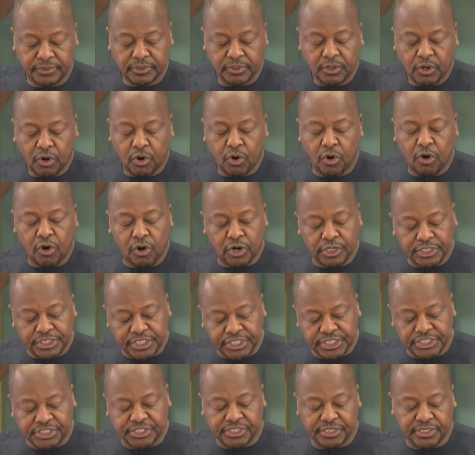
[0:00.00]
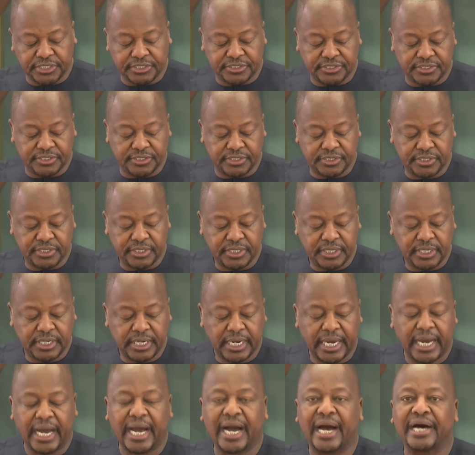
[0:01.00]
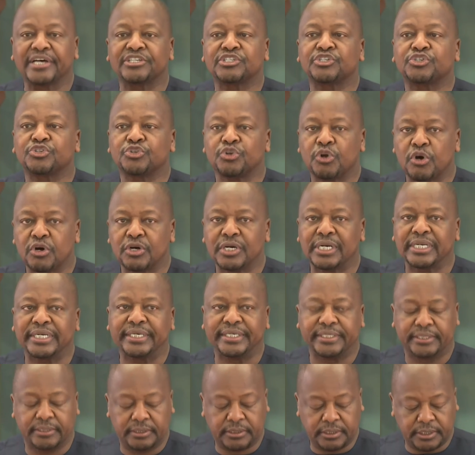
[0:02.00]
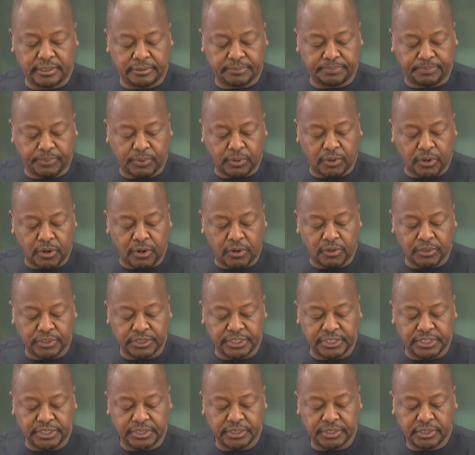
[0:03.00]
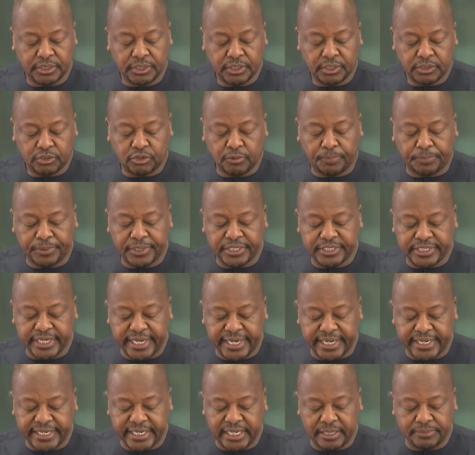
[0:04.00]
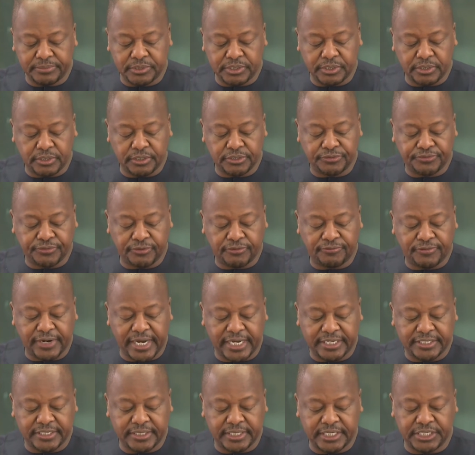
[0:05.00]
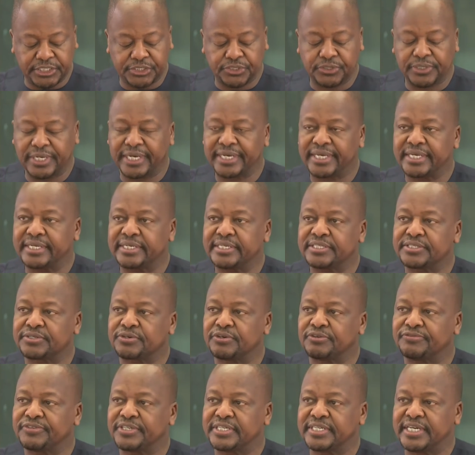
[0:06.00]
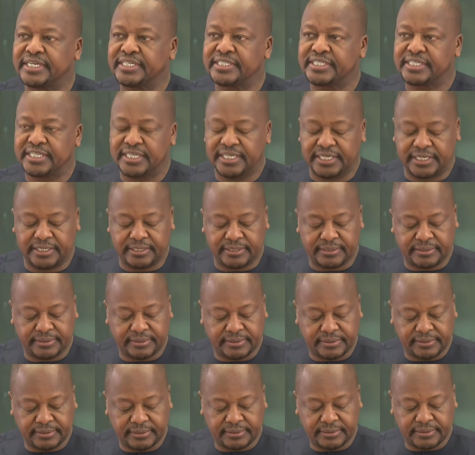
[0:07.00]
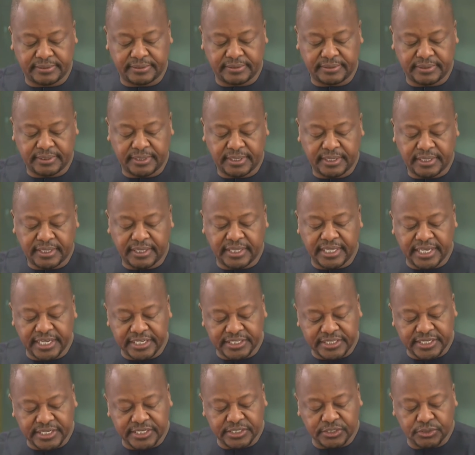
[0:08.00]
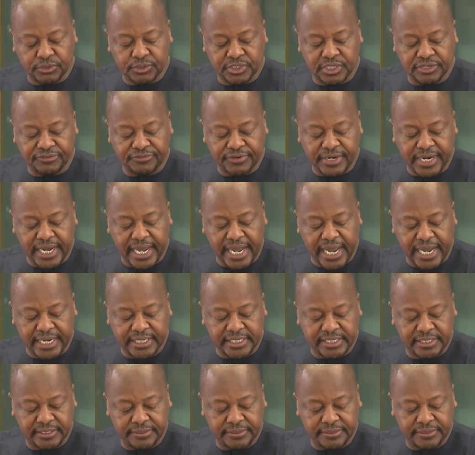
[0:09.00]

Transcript: all teachers are strongly implored to present themselves for vaccination against COVID-19. This is to safeguard